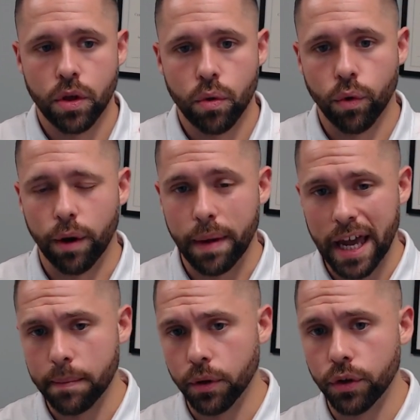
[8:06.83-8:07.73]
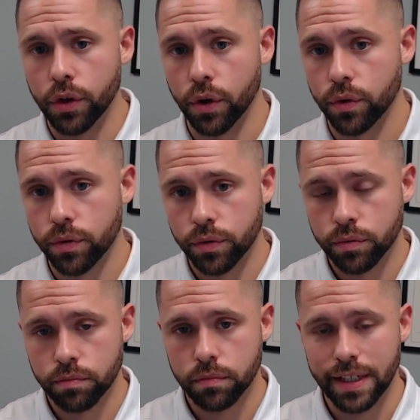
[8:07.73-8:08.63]
What I'm able to do
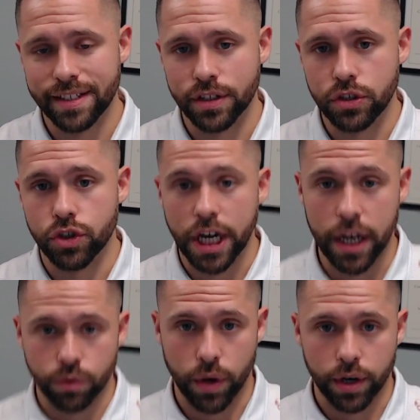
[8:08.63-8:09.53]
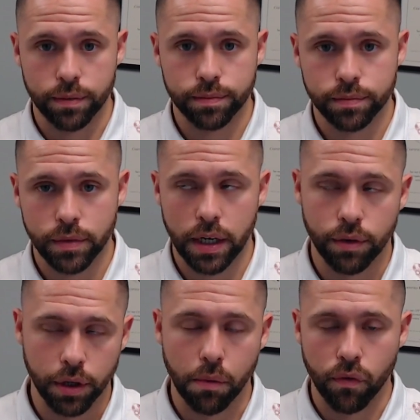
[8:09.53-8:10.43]
is in January, and
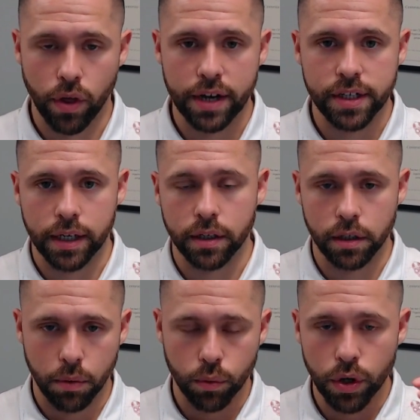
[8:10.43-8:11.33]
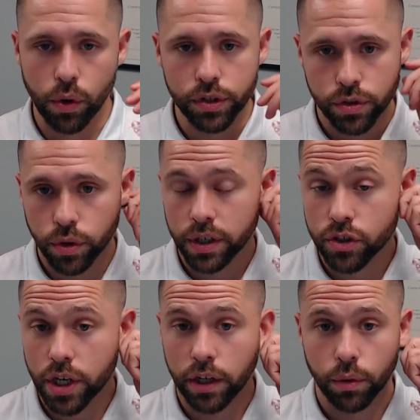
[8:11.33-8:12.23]
really before that technically, but we always do it in
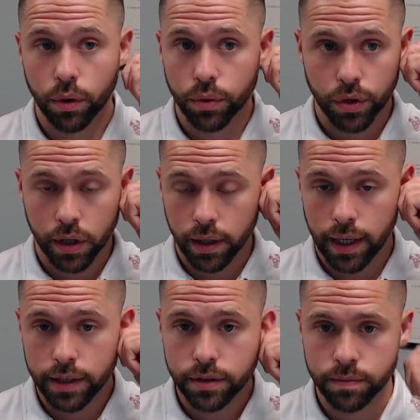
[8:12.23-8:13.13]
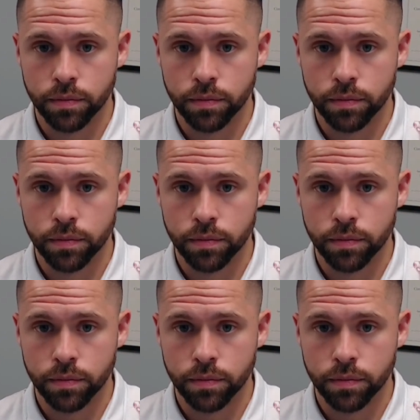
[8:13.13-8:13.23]
January with our clients.